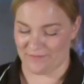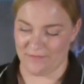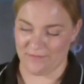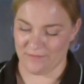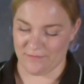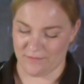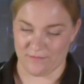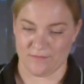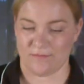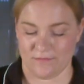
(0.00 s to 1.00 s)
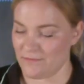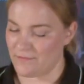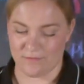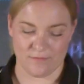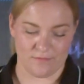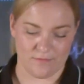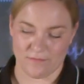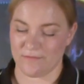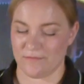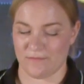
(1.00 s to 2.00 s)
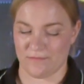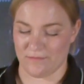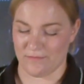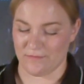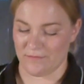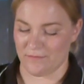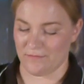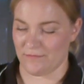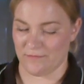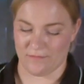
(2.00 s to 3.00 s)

(no one is talking)